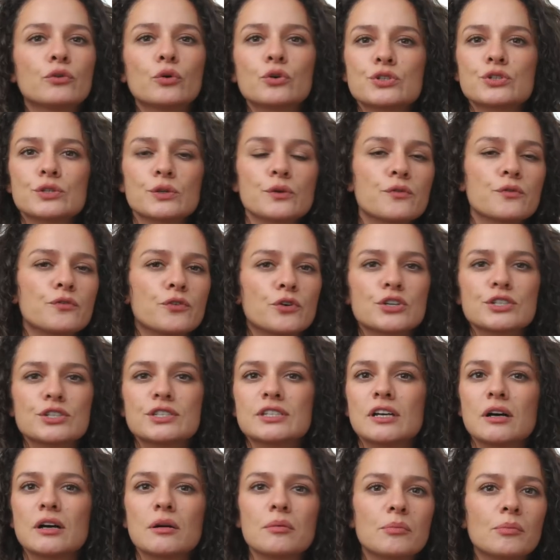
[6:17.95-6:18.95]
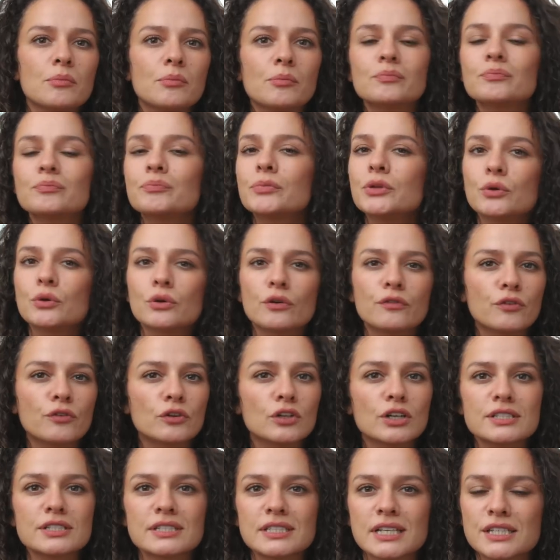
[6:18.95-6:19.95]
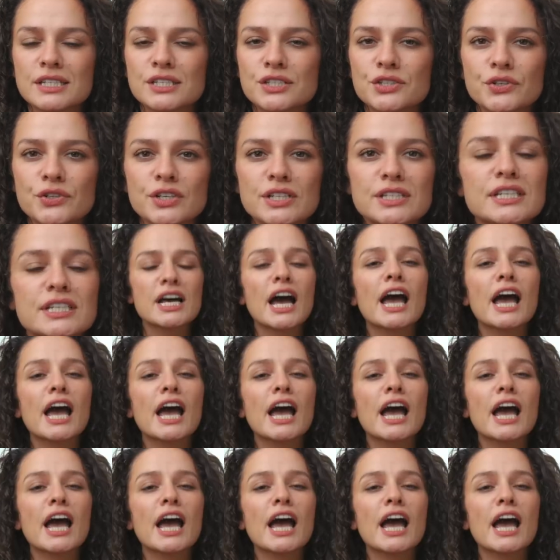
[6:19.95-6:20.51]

also for some beautiful accessories.